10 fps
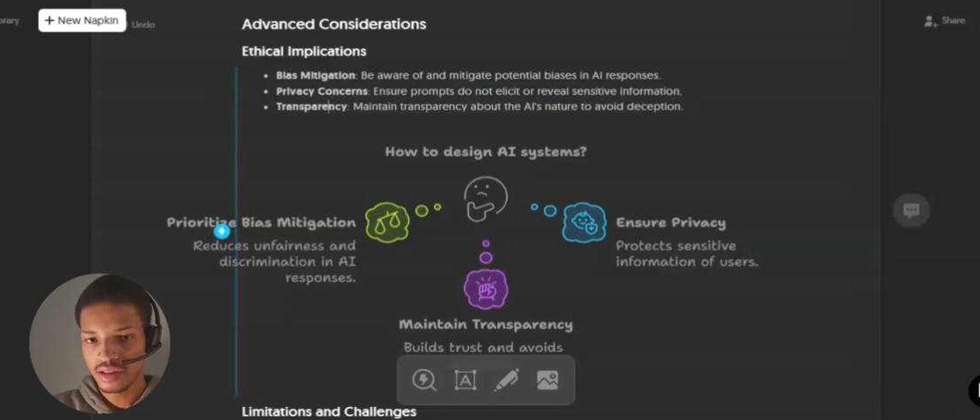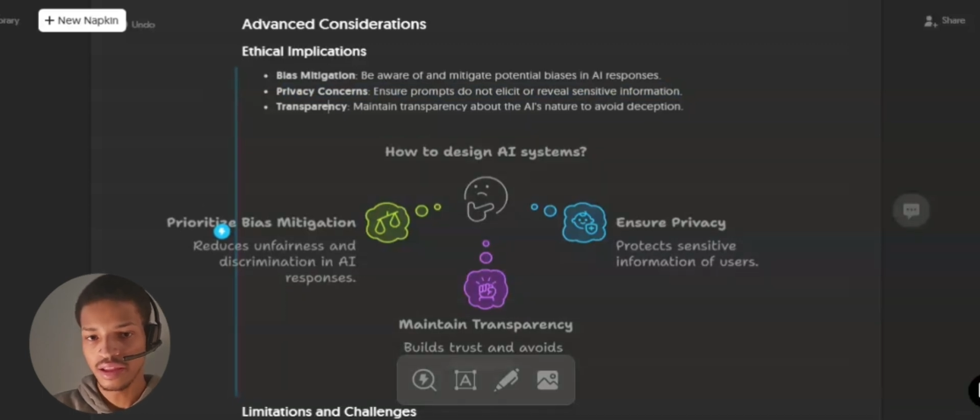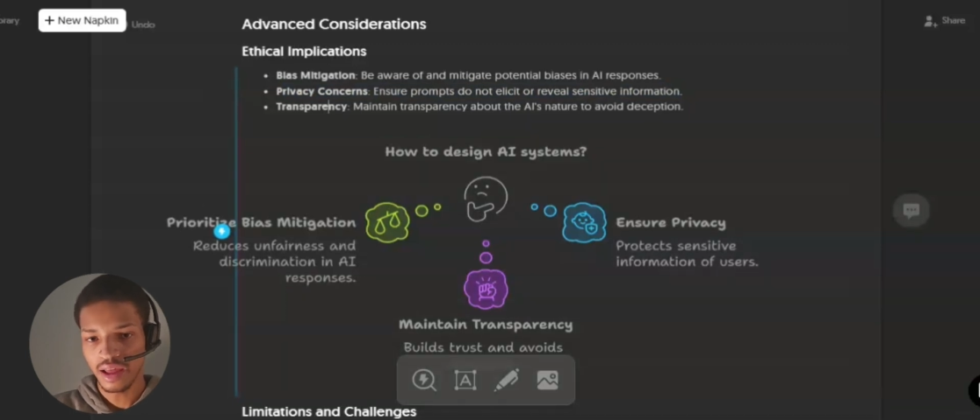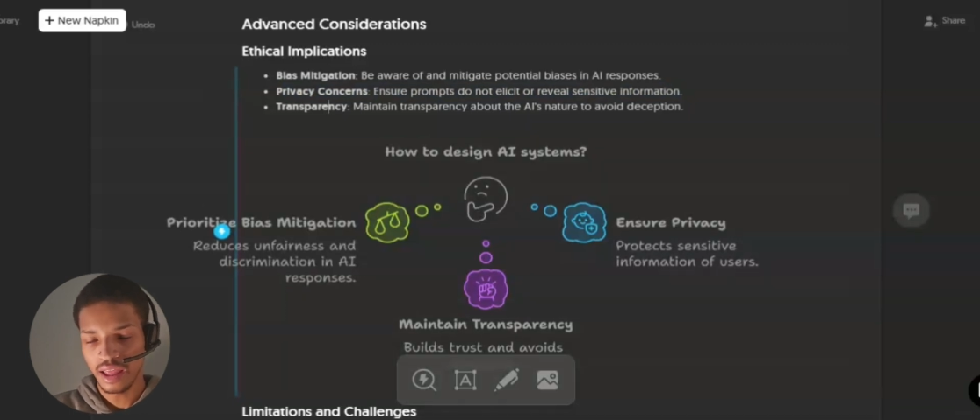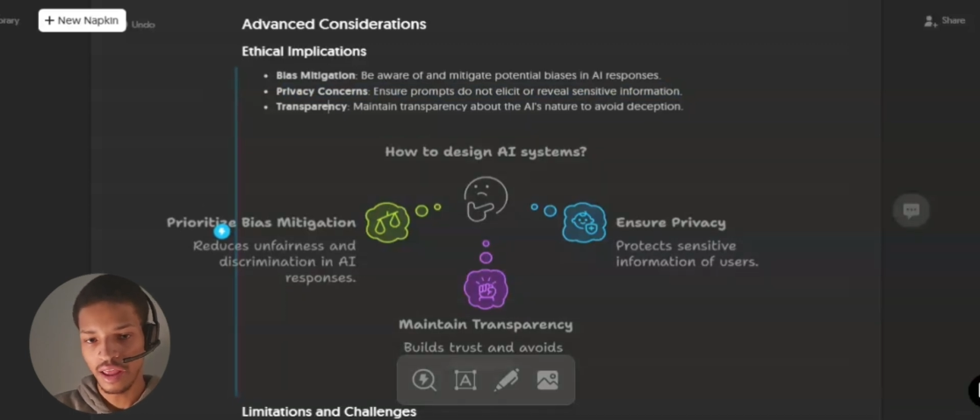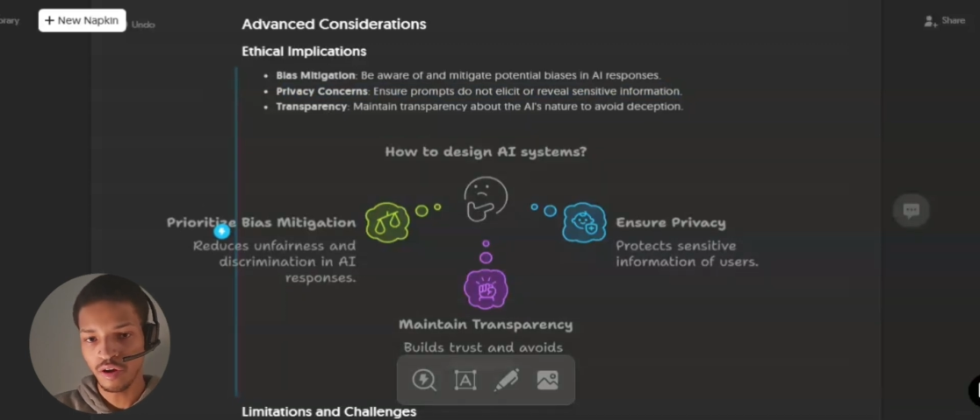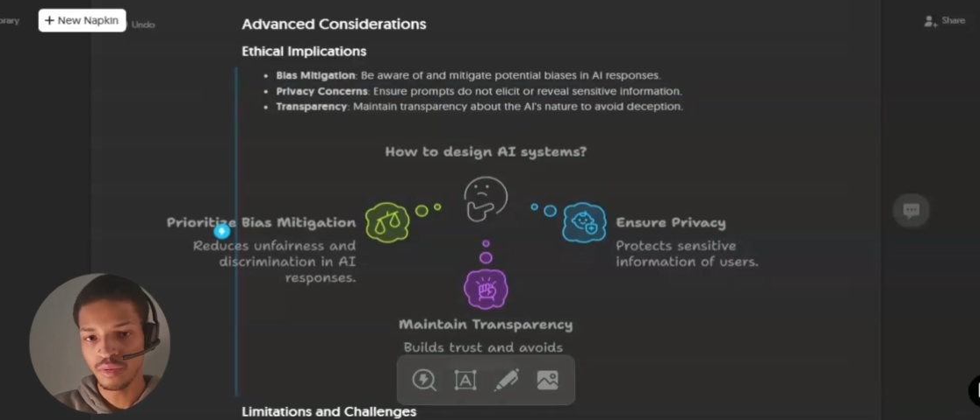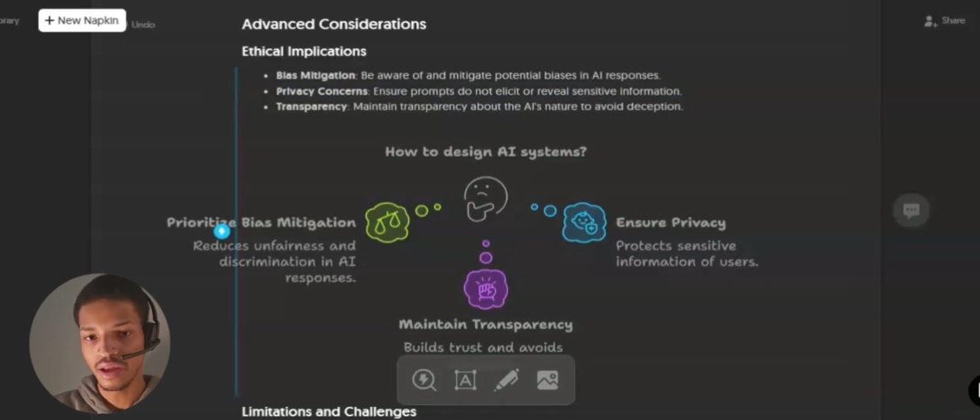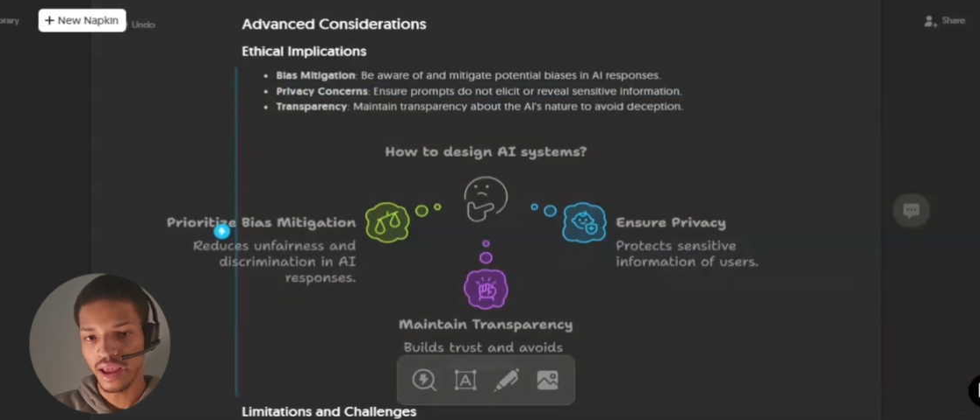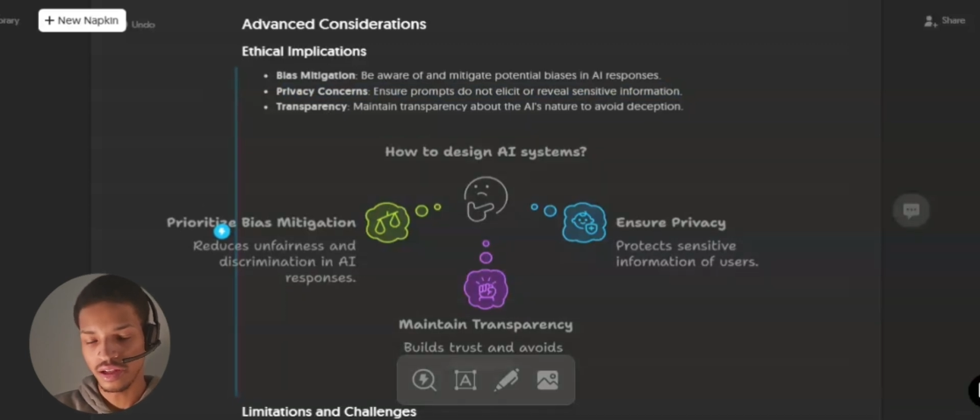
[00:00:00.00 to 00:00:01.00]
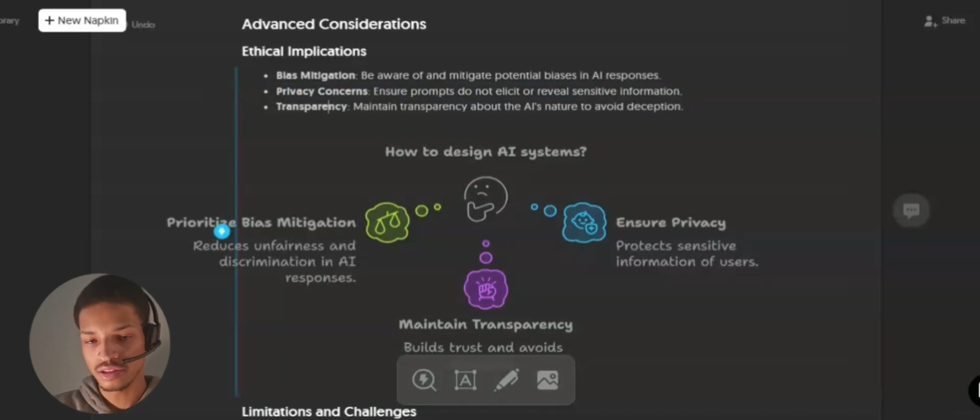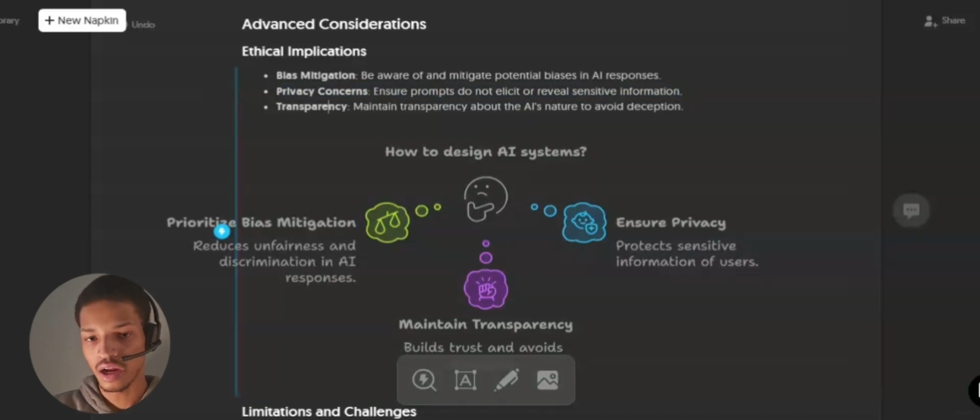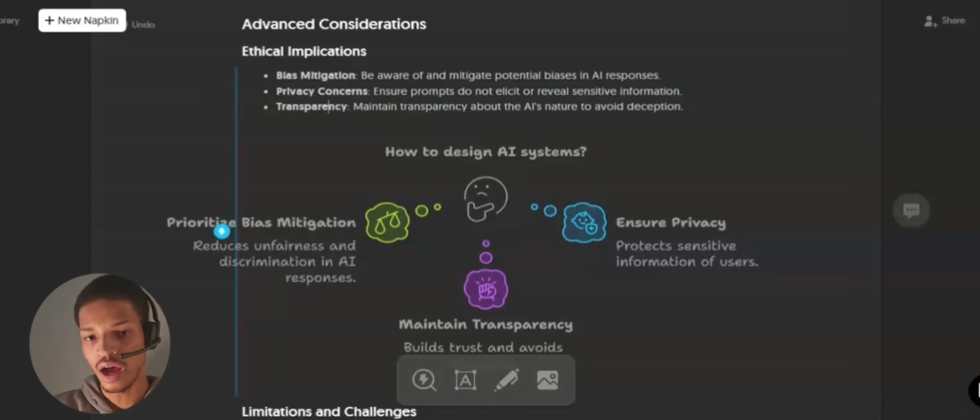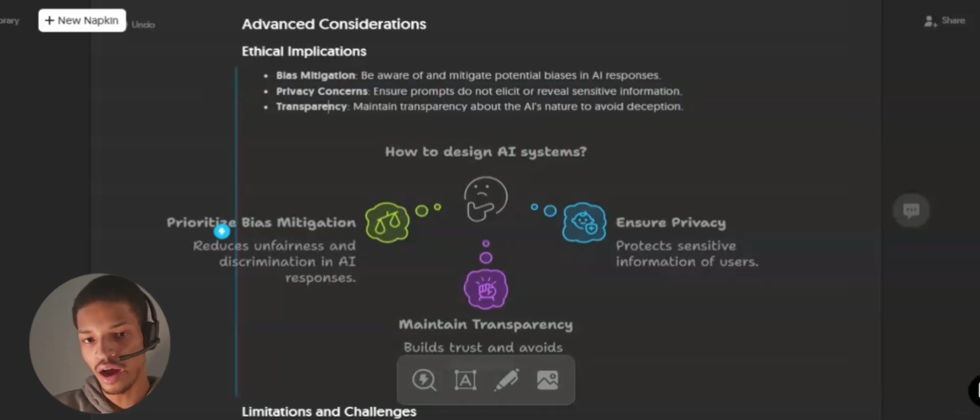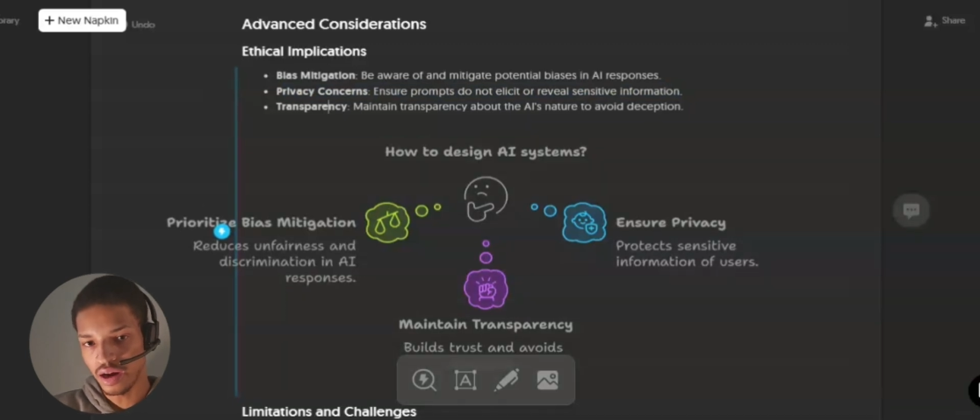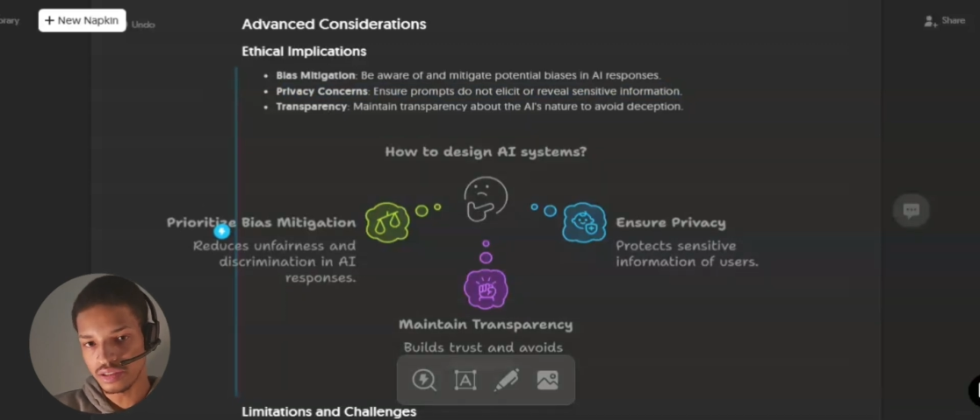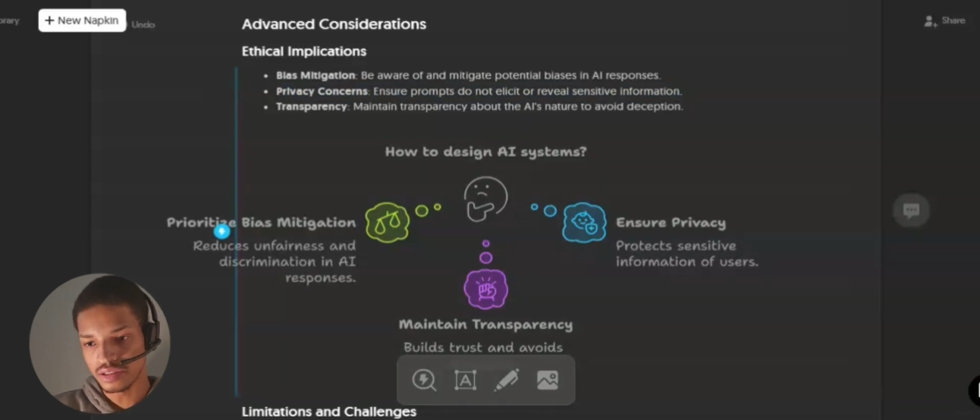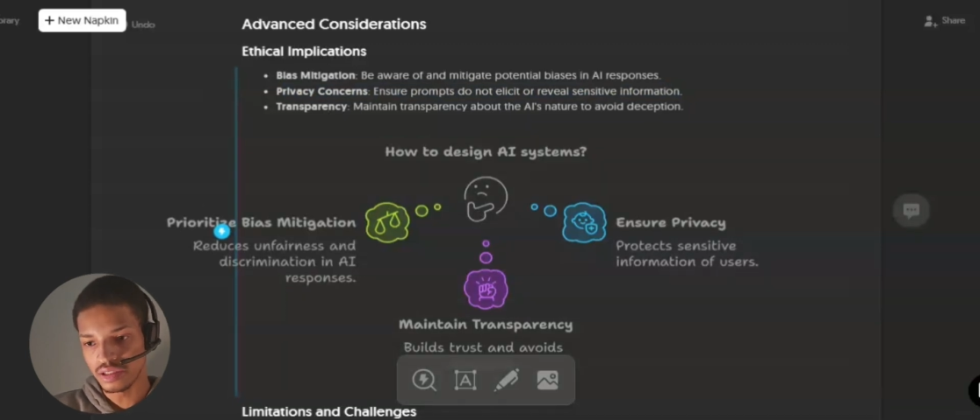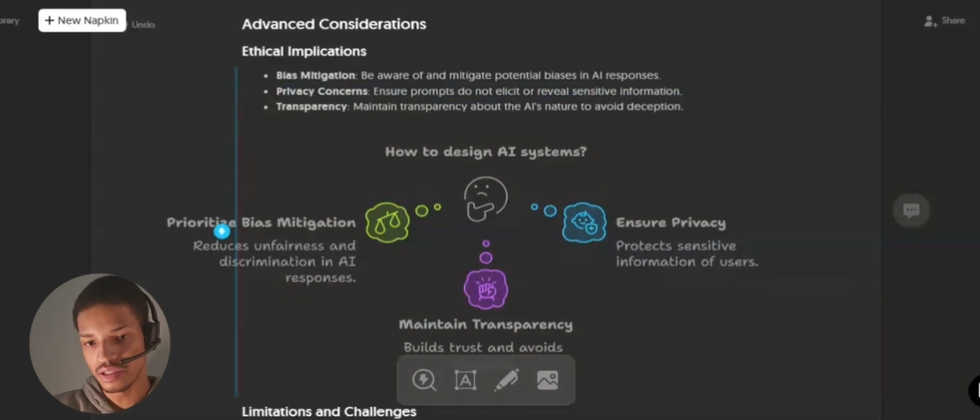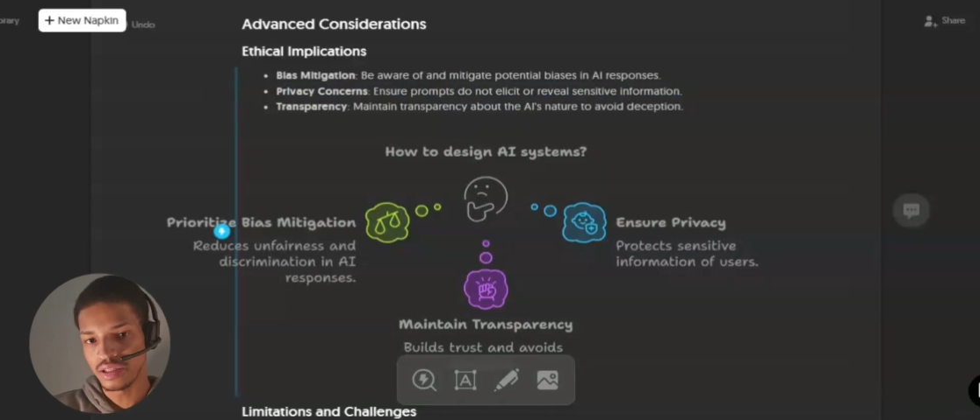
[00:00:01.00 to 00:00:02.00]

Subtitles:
that it'll answer honestly